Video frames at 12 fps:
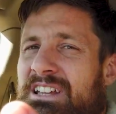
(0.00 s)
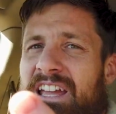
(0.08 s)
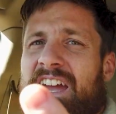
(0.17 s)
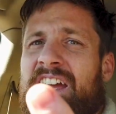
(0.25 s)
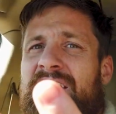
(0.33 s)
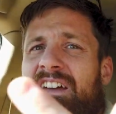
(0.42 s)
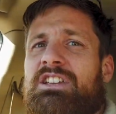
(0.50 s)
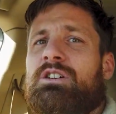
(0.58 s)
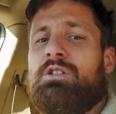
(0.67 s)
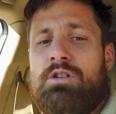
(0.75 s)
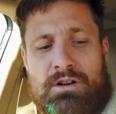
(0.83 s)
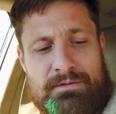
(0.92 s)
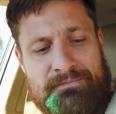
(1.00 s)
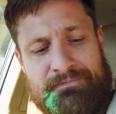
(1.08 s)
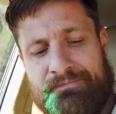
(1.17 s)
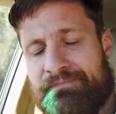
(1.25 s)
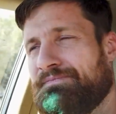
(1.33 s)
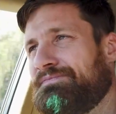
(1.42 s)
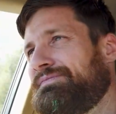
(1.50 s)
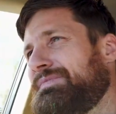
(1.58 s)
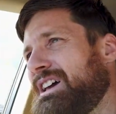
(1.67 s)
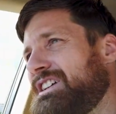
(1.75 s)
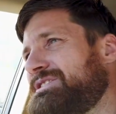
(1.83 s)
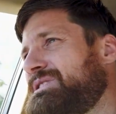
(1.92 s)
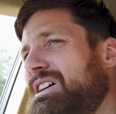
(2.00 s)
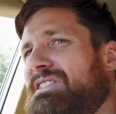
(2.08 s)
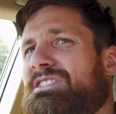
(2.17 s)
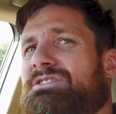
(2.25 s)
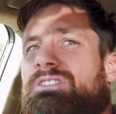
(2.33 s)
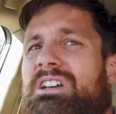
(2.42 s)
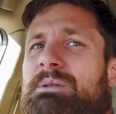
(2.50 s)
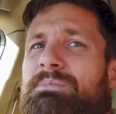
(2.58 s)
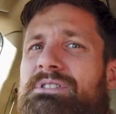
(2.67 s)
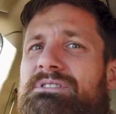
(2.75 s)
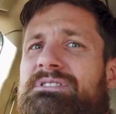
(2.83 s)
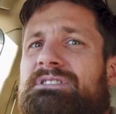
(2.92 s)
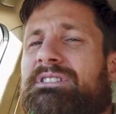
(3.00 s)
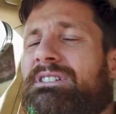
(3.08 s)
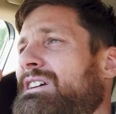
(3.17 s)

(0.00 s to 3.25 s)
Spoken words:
Again, a yawn. That's how that sort of happens.